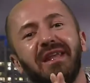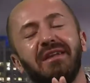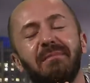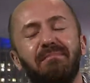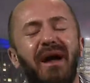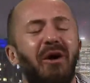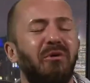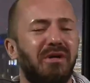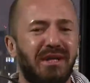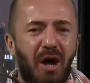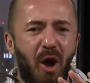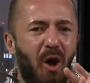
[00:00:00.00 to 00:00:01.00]
and
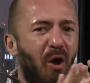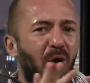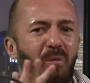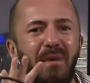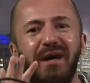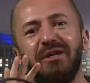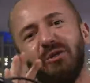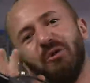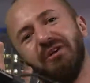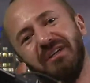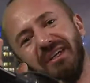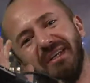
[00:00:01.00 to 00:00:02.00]
empowers all
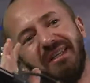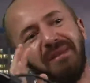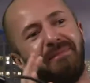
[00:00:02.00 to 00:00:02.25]
minorities.